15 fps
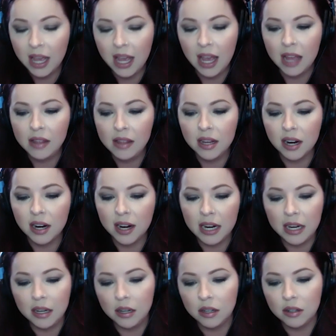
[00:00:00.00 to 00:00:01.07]
And then
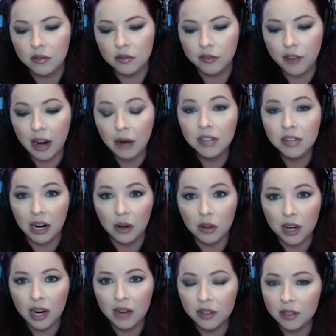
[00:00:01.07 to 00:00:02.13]
I found out
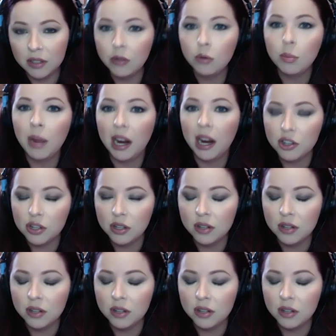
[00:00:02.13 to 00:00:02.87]
I have this other passion,